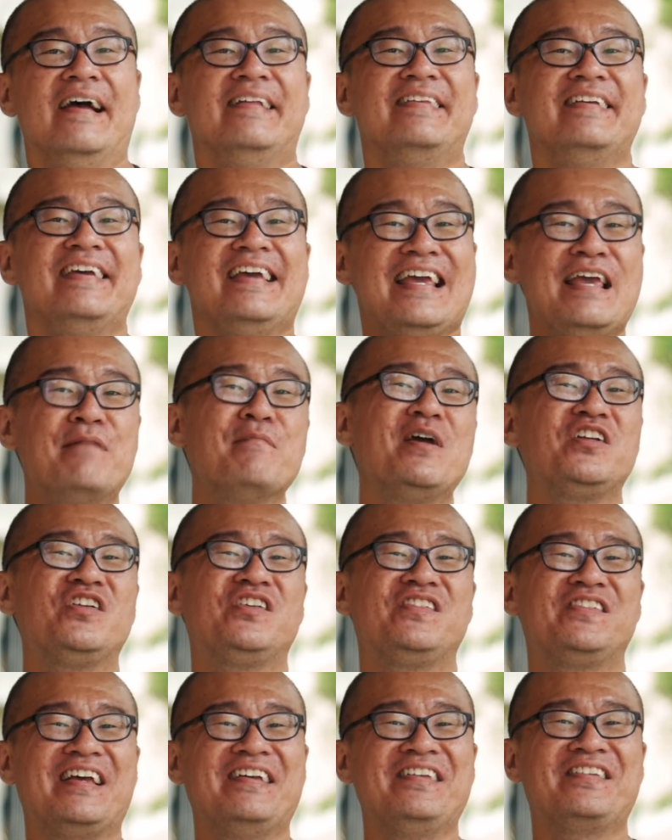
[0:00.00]
The image
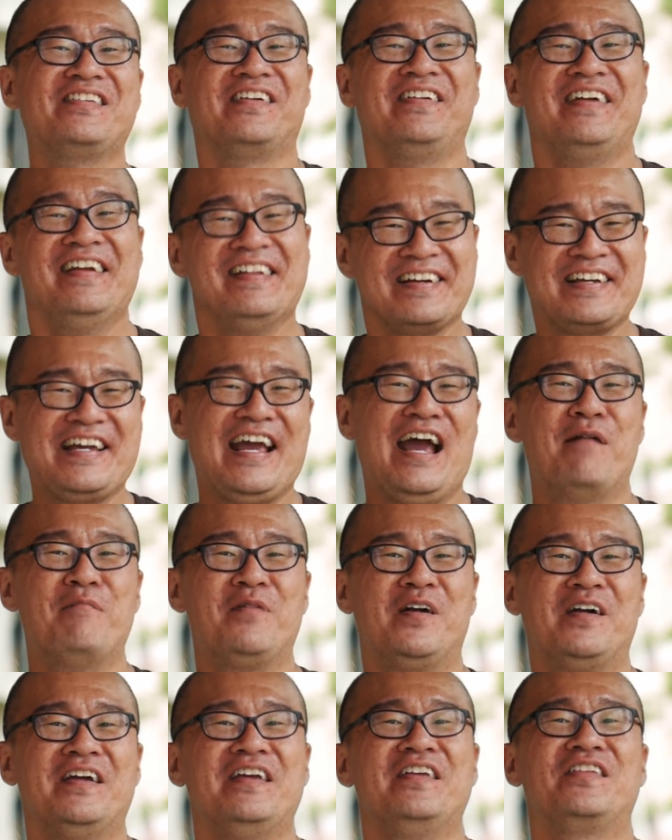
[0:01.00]
sensor in the
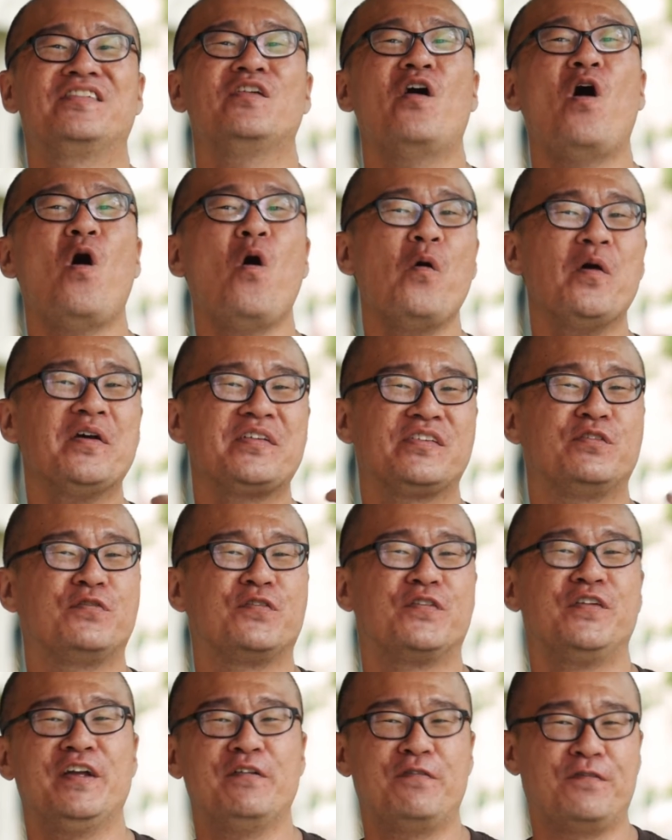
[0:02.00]
camera is always
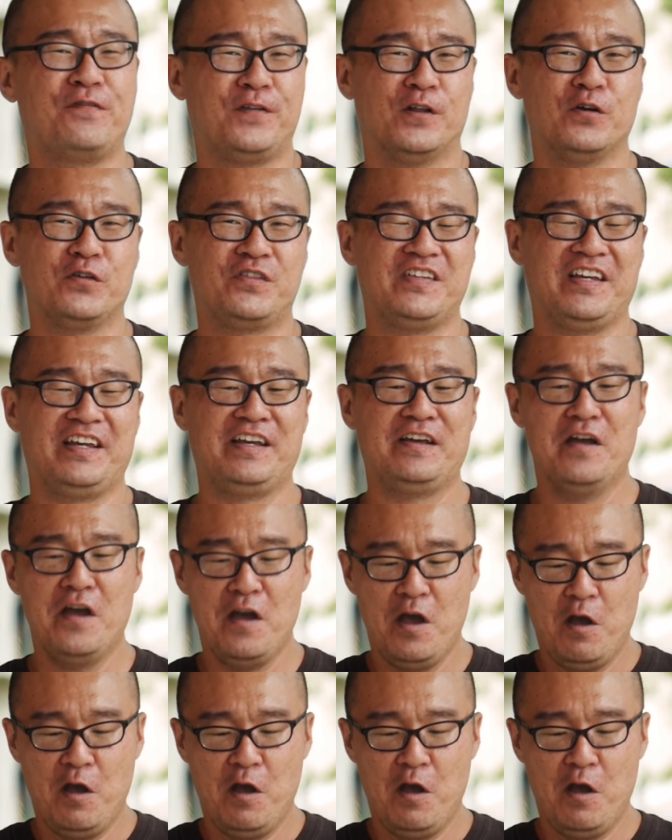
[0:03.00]
free floating.